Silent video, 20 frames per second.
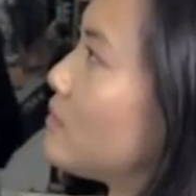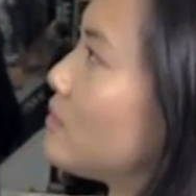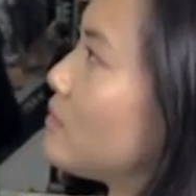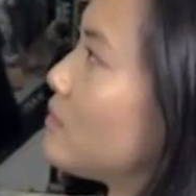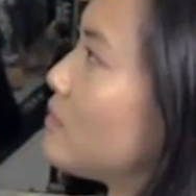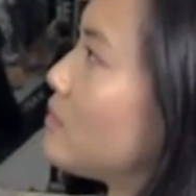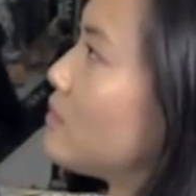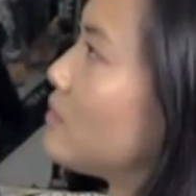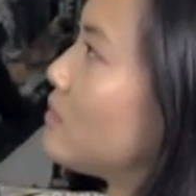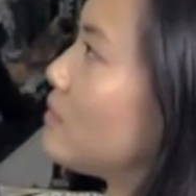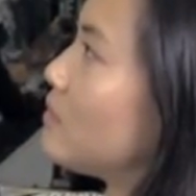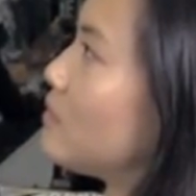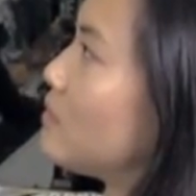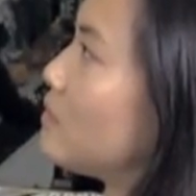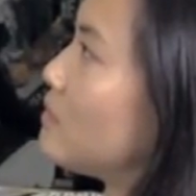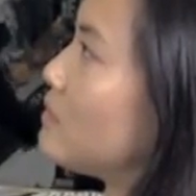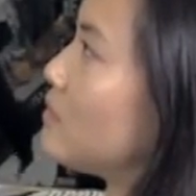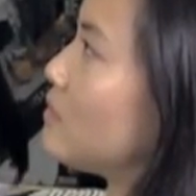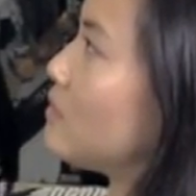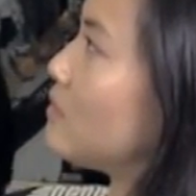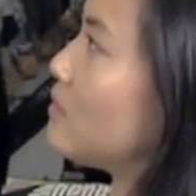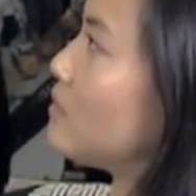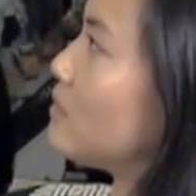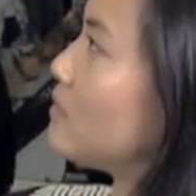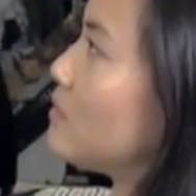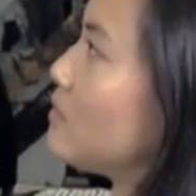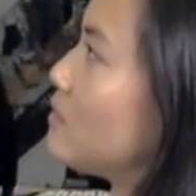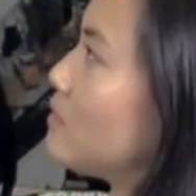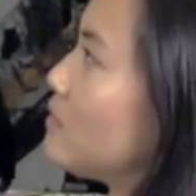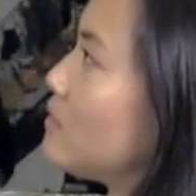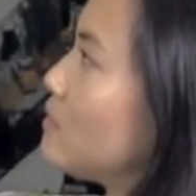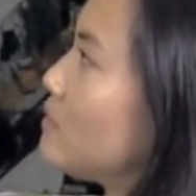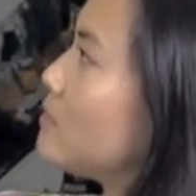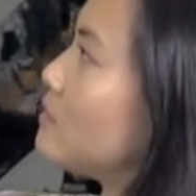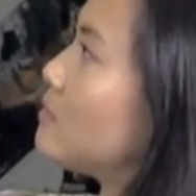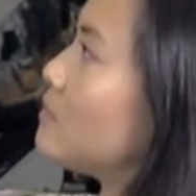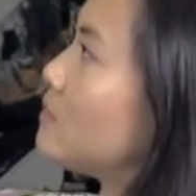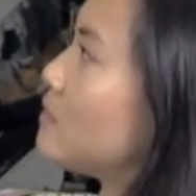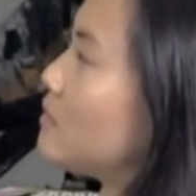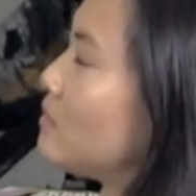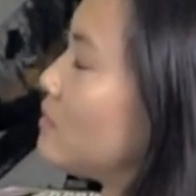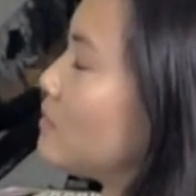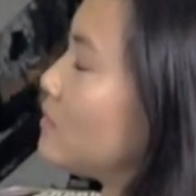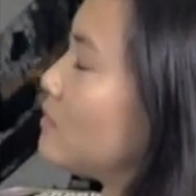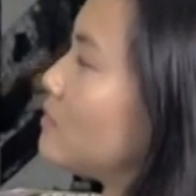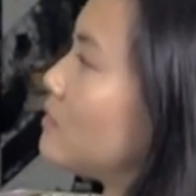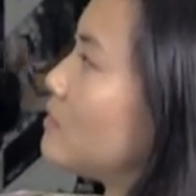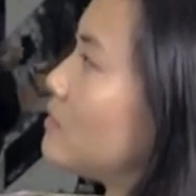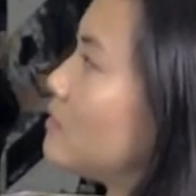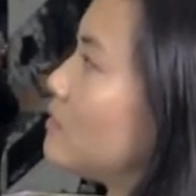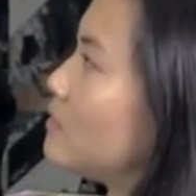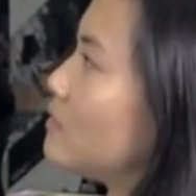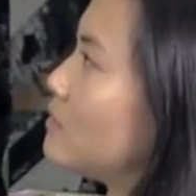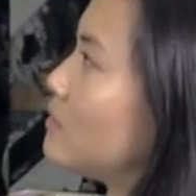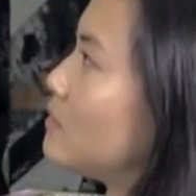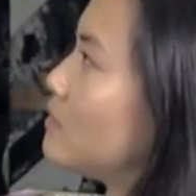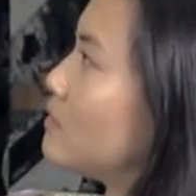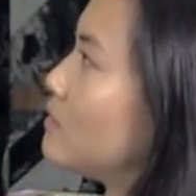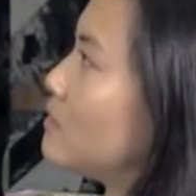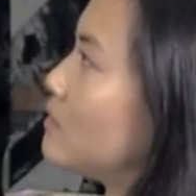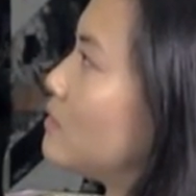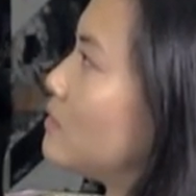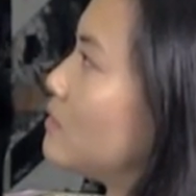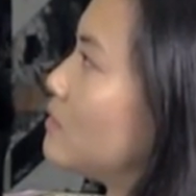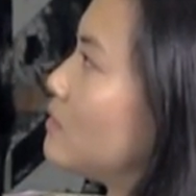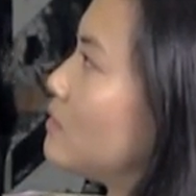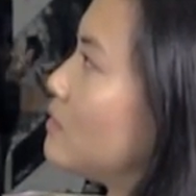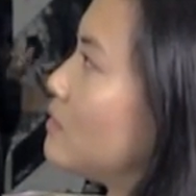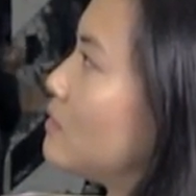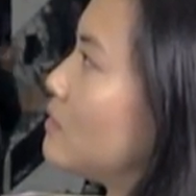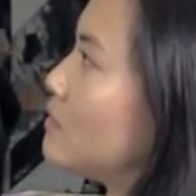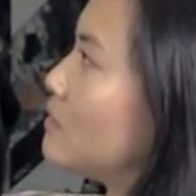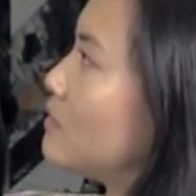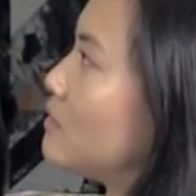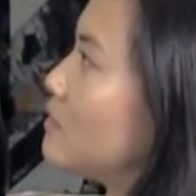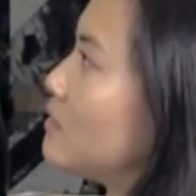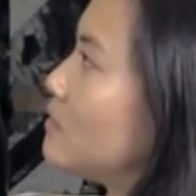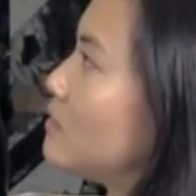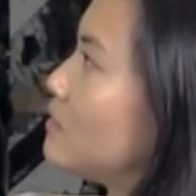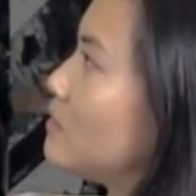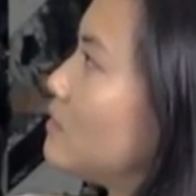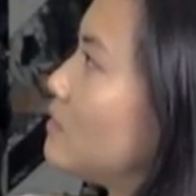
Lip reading: This person isn't speaking.